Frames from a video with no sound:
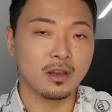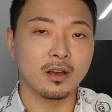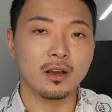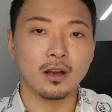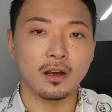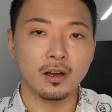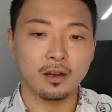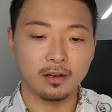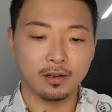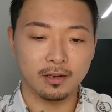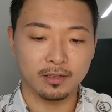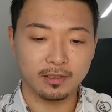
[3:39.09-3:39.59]

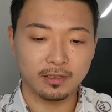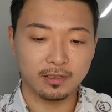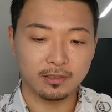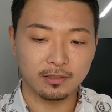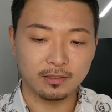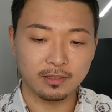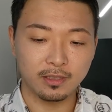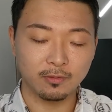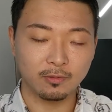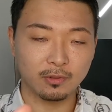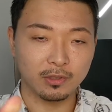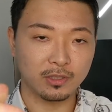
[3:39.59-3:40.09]
I guess
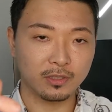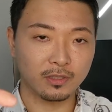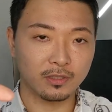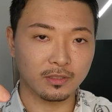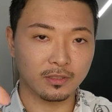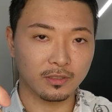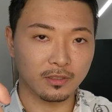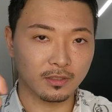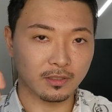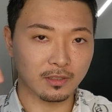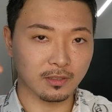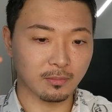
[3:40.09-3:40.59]
that was
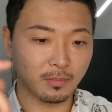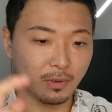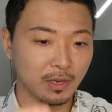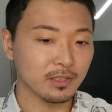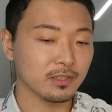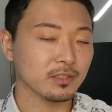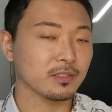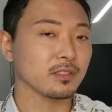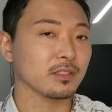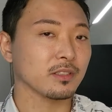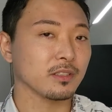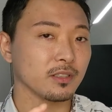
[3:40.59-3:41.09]
the
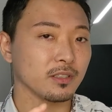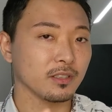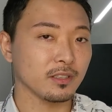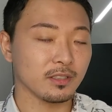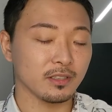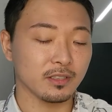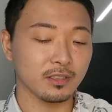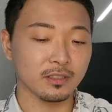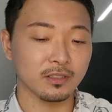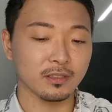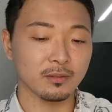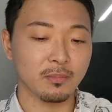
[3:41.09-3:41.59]
best
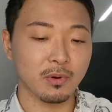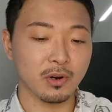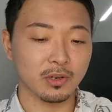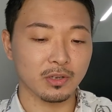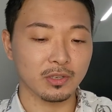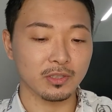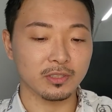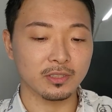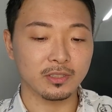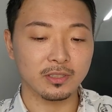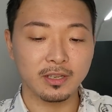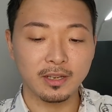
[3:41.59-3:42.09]
in the
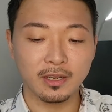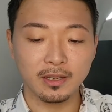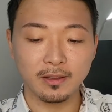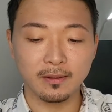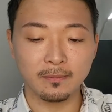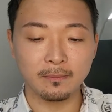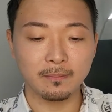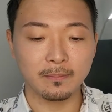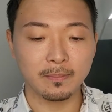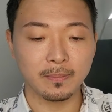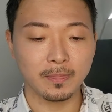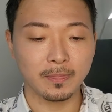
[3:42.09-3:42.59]
market today.
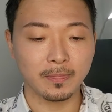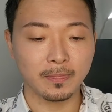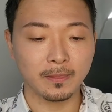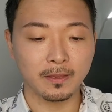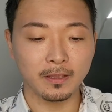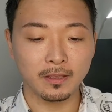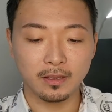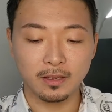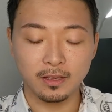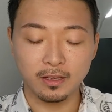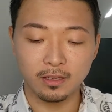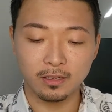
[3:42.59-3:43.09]

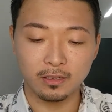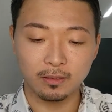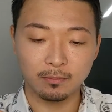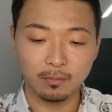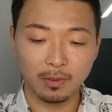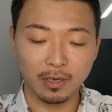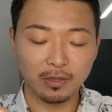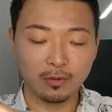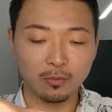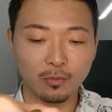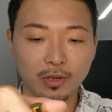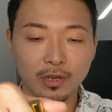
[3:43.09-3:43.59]
And
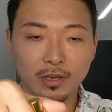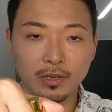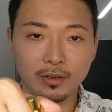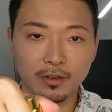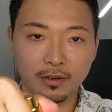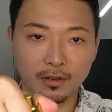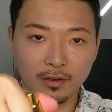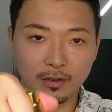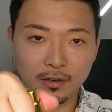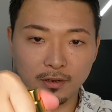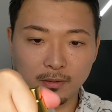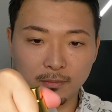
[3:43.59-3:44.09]
by the way,
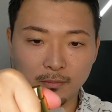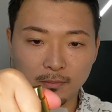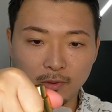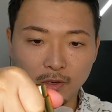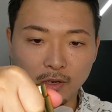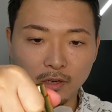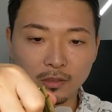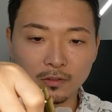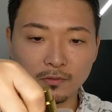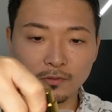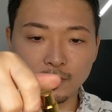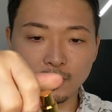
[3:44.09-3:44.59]

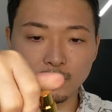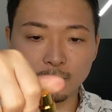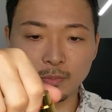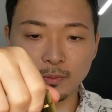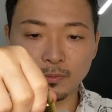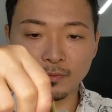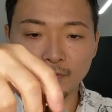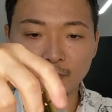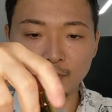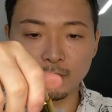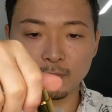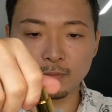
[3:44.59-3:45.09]
all of her
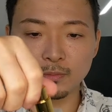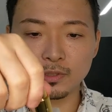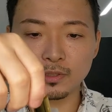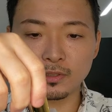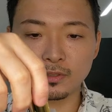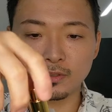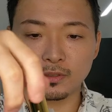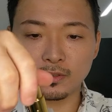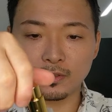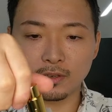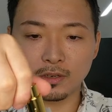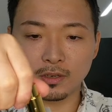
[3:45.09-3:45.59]

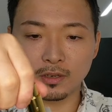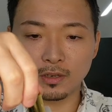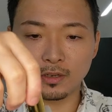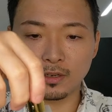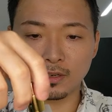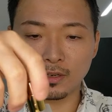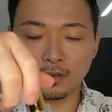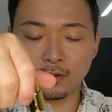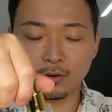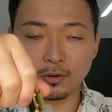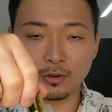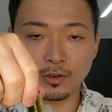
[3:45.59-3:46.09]
perfumes
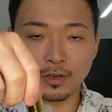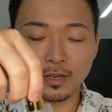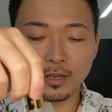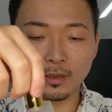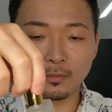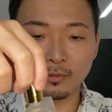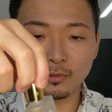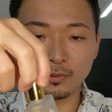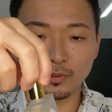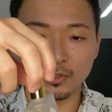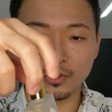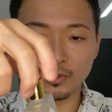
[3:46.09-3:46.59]
are
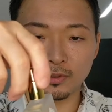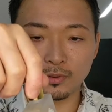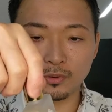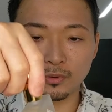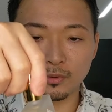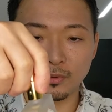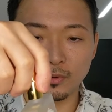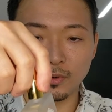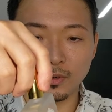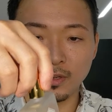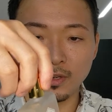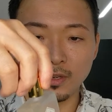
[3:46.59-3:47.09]
able
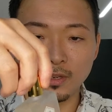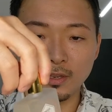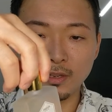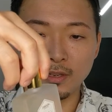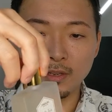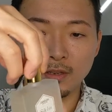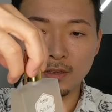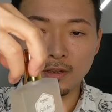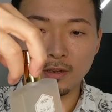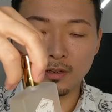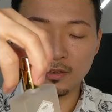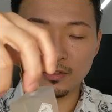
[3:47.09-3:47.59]
to
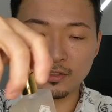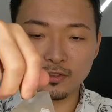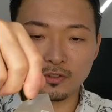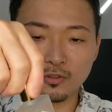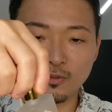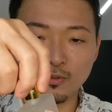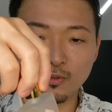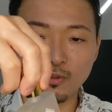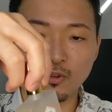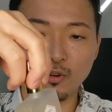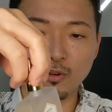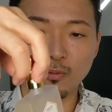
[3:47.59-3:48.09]

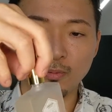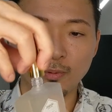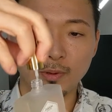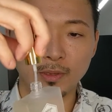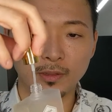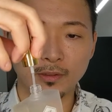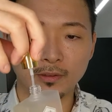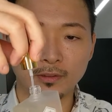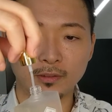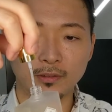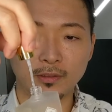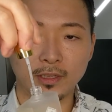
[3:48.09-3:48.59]
screw
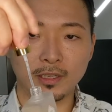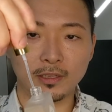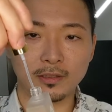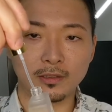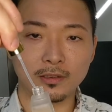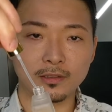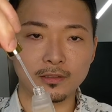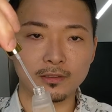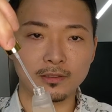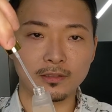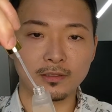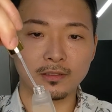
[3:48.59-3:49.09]
open like
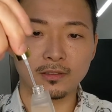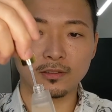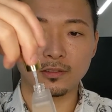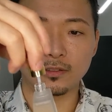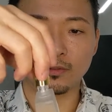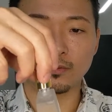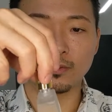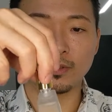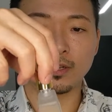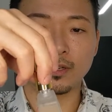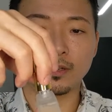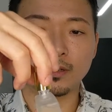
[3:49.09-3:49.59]
this,
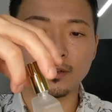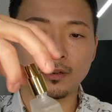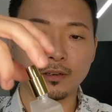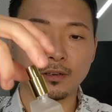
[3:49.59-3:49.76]
so that